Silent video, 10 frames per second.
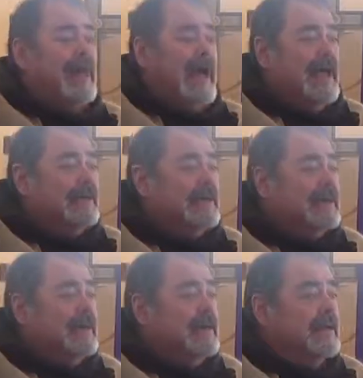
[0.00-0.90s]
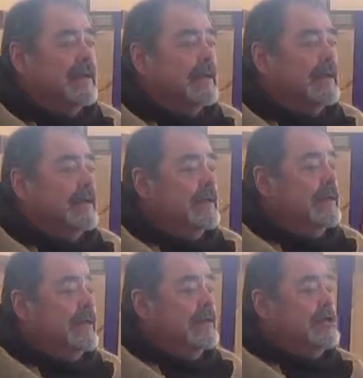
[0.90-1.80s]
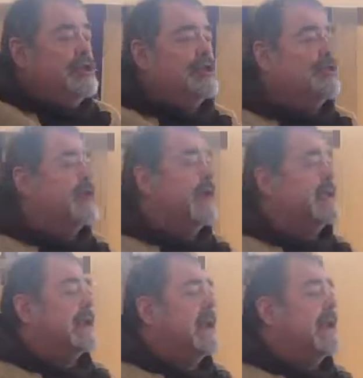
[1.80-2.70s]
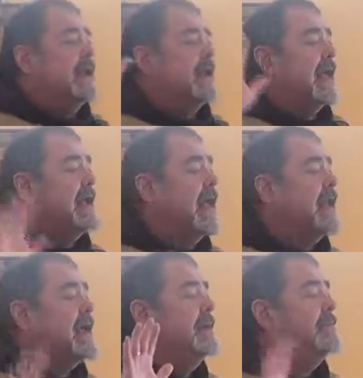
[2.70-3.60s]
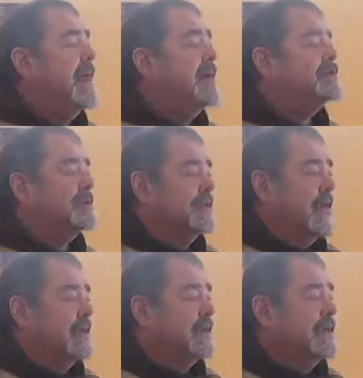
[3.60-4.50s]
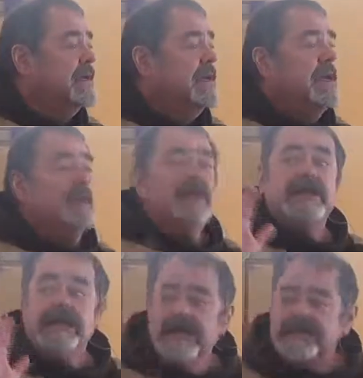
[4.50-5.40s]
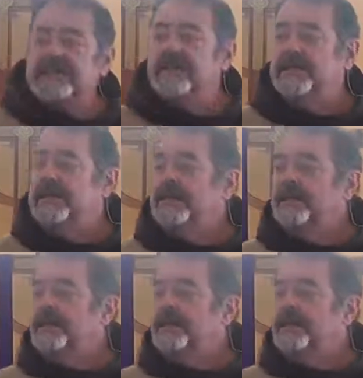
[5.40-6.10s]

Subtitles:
that. You and I cannot imagine that. But listen,